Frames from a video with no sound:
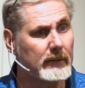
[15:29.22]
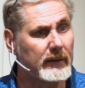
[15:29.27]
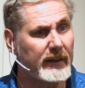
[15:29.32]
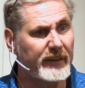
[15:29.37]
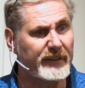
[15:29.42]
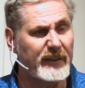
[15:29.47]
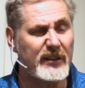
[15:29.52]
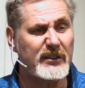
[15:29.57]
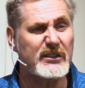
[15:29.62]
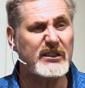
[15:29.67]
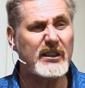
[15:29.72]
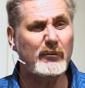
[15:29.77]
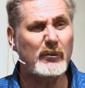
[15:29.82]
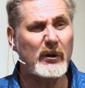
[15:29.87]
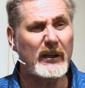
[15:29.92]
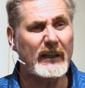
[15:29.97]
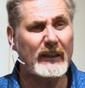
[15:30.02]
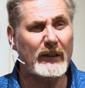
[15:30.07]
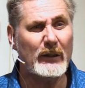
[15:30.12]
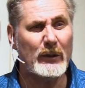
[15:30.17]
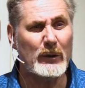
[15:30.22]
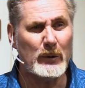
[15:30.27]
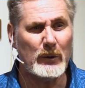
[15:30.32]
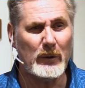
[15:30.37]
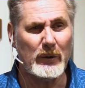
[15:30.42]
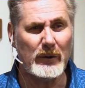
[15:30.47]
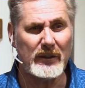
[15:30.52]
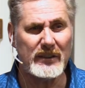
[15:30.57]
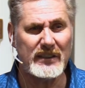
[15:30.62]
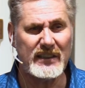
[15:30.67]
if there's someone
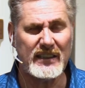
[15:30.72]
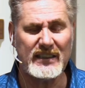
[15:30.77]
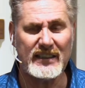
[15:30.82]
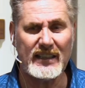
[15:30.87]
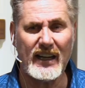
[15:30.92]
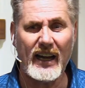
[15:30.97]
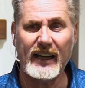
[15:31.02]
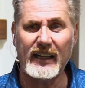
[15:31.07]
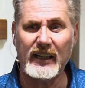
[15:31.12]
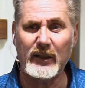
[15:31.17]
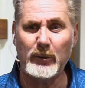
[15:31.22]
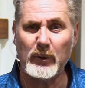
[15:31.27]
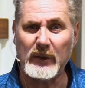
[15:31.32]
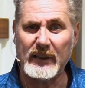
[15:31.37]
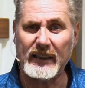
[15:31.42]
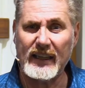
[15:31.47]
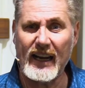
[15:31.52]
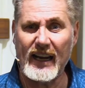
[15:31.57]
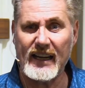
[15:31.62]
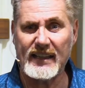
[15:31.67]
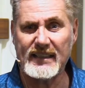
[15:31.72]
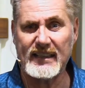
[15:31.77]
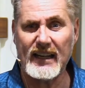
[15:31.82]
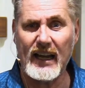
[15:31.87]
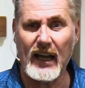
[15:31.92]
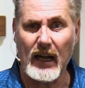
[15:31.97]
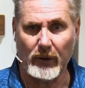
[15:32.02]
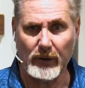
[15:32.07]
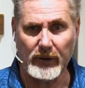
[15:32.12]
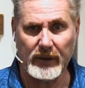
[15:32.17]
who society would cast
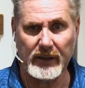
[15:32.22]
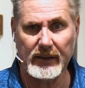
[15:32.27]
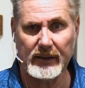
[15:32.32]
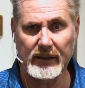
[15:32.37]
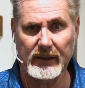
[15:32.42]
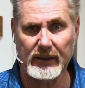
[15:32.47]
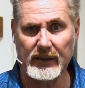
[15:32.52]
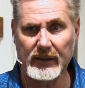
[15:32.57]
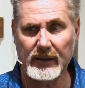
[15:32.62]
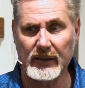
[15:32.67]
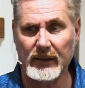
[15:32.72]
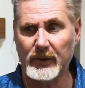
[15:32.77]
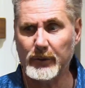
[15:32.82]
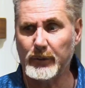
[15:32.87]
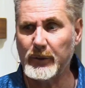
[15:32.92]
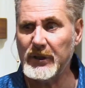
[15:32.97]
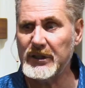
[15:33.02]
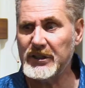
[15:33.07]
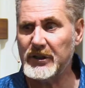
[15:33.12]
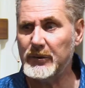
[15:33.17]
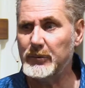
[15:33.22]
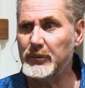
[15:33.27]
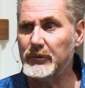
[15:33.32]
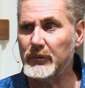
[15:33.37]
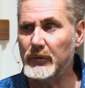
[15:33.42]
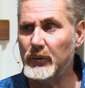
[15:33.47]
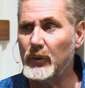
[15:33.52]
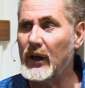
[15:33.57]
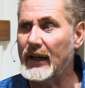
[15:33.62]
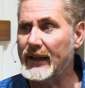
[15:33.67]
out, we should
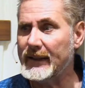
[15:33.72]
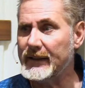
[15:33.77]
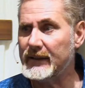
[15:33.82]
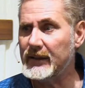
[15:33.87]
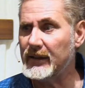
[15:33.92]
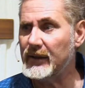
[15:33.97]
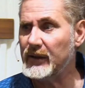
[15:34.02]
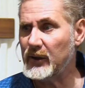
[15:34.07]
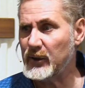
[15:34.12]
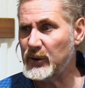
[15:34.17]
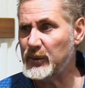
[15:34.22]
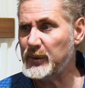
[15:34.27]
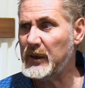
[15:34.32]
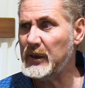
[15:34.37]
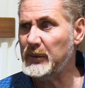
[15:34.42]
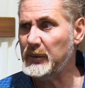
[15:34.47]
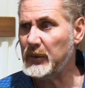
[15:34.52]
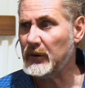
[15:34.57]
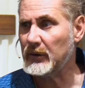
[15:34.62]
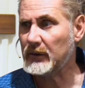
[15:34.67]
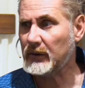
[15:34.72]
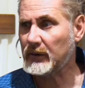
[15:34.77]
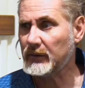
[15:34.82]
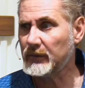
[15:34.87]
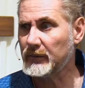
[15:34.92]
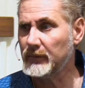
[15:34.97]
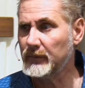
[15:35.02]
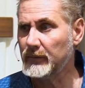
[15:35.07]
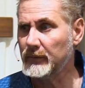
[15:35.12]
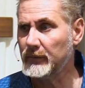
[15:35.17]
run to those people.
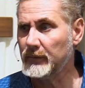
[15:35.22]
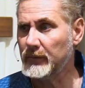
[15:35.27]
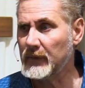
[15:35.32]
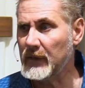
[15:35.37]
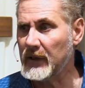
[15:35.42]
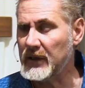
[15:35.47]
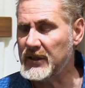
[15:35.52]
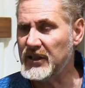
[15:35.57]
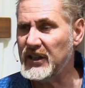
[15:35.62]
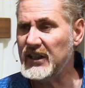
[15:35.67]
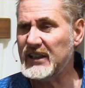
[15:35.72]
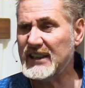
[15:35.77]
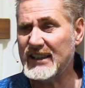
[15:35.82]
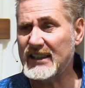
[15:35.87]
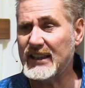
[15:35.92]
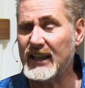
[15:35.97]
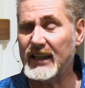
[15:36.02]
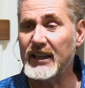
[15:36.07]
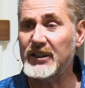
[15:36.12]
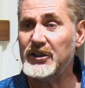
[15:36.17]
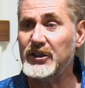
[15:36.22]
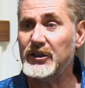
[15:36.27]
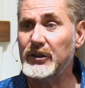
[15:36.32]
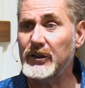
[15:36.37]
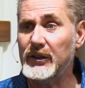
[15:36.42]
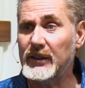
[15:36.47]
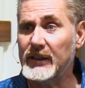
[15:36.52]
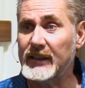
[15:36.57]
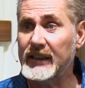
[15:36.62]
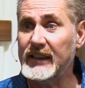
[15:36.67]
When Jesus said, As you
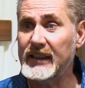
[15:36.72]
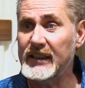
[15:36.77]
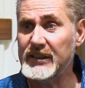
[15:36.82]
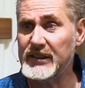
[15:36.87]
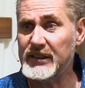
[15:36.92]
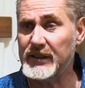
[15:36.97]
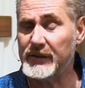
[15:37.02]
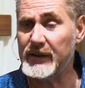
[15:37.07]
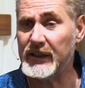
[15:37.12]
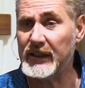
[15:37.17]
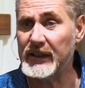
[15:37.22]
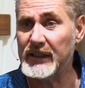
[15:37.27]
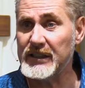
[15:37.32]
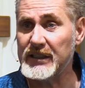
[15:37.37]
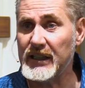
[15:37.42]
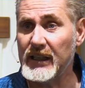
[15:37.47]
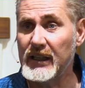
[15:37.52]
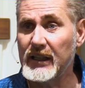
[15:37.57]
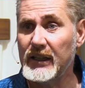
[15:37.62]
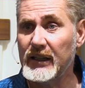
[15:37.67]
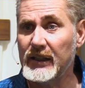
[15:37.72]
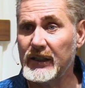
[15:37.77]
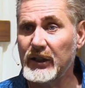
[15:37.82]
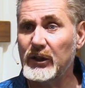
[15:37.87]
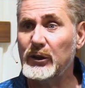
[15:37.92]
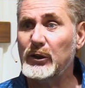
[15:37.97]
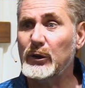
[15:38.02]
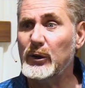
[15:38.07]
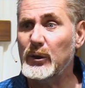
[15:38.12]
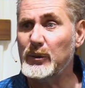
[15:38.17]
do the least of these,
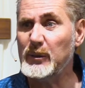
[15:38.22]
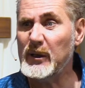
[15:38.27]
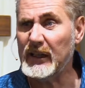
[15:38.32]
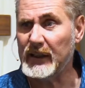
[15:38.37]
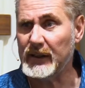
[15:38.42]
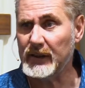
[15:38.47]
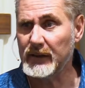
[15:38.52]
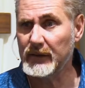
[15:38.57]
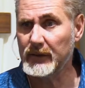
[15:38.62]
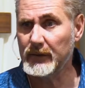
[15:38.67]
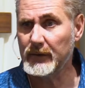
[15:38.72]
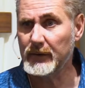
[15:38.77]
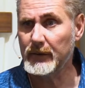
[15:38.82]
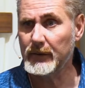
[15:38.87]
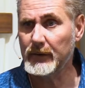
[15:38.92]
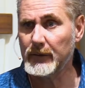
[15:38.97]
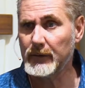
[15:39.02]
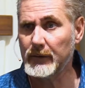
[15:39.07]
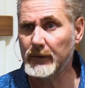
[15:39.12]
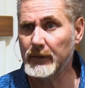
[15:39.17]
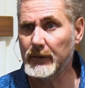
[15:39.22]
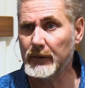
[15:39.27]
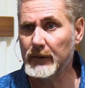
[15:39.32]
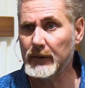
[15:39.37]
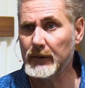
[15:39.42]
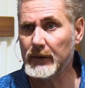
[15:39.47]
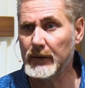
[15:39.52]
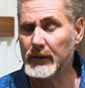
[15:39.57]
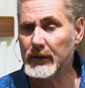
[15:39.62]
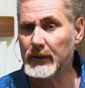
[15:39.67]
you do to me.
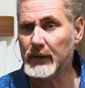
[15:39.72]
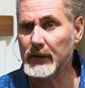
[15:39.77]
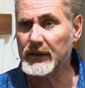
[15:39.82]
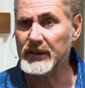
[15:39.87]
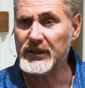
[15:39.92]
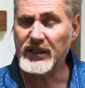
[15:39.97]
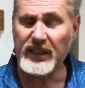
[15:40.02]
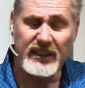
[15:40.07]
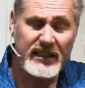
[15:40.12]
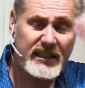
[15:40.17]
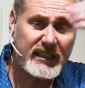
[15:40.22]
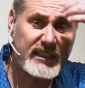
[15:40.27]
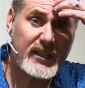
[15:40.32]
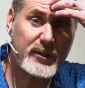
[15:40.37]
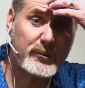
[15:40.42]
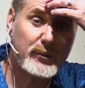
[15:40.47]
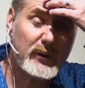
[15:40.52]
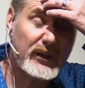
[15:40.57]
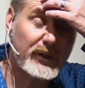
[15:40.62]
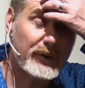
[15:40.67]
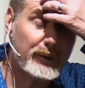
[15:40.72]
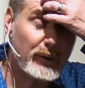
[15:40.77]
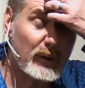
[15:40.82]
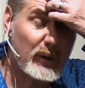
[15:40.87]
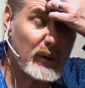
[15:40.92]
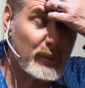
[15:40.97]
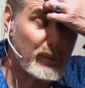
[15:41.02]
Jesus says, When you're throwing